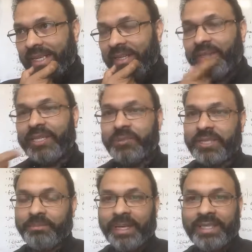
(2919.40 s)
This
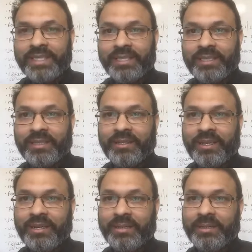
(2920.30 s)
was a
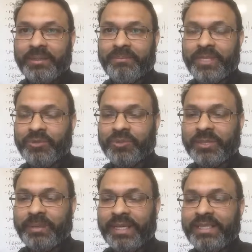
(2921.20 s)
political
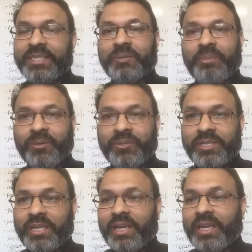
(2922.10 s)

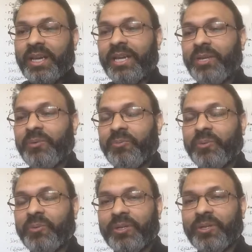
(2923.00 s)
post. It
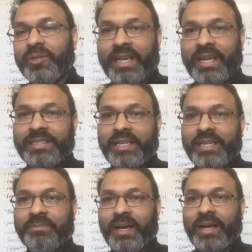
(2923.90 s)
was selected
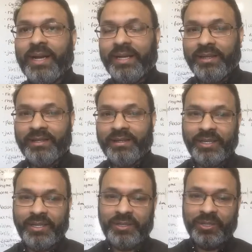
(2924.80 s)
by
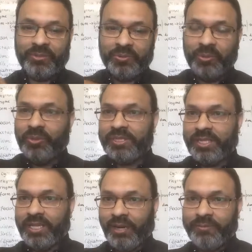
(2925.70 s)
the rulers,
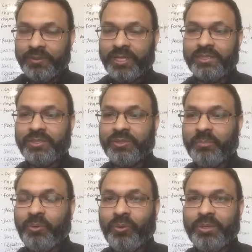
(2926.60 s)
the governors, to
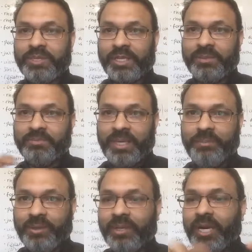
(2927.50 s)
appoint certain
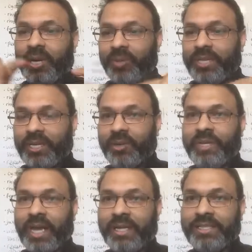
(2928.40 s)
people within a
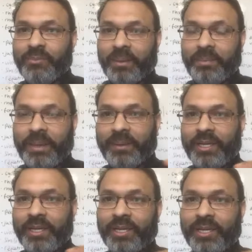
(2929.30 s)
locality where people
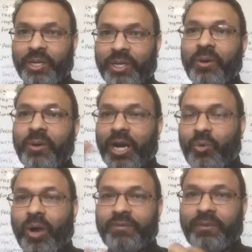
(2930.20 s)
can go, a
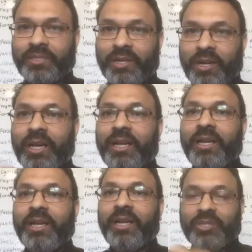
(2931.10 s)
qualified scholar,
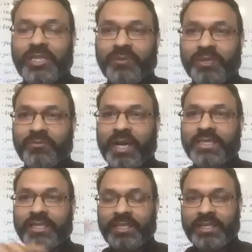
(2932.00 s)
to give
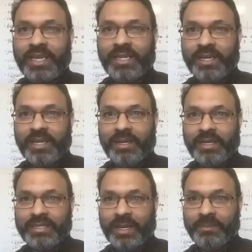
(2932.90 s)
advice and take
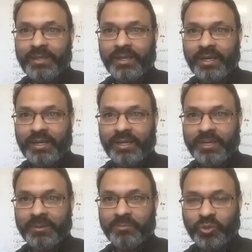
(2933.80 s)
Islamic
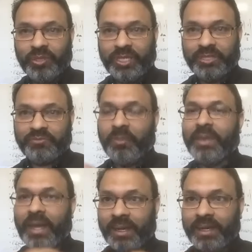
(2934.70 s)
rulings
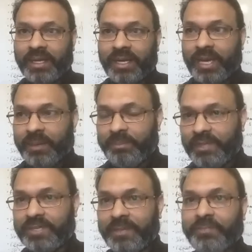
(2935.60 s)
from that
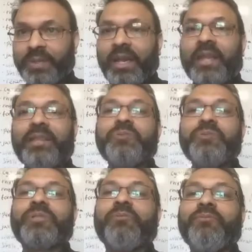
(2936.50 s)
person. And
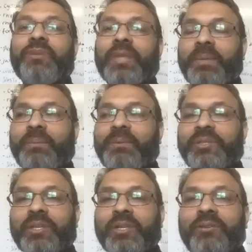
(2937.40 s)
this was something that people
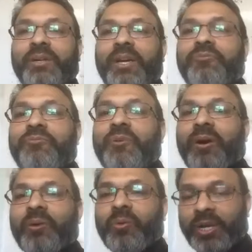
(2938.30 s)
took
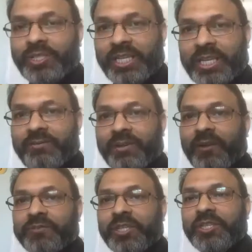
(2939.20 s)
or achieved
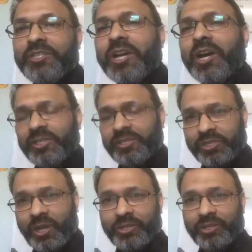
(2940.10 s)
after years of
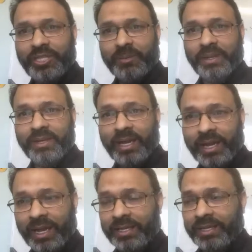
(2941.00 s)
scholarship
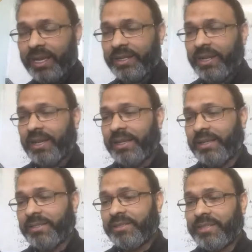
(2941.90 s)

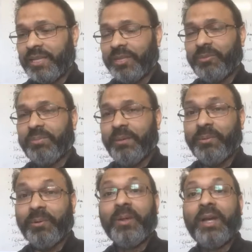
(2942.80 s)
and studying with
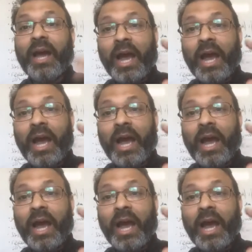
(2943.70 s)
people